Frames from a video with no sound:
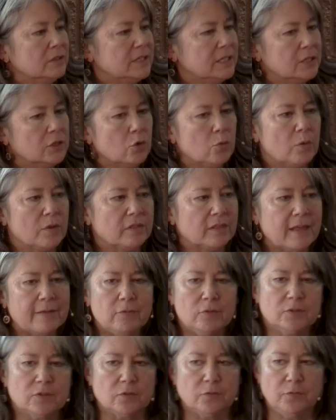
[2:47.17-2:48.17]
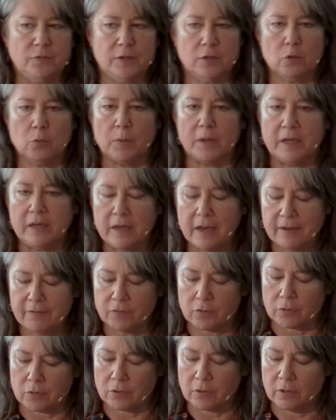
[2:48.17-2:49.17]
deal with levels of fear we
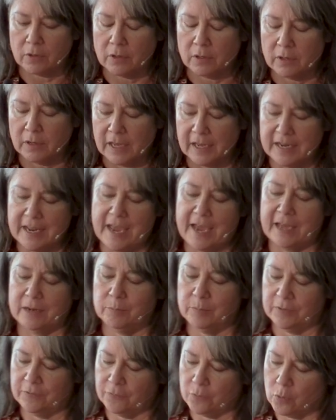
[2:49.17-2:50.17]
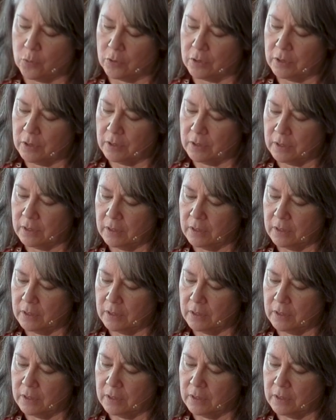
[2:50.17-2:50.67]
never had had before.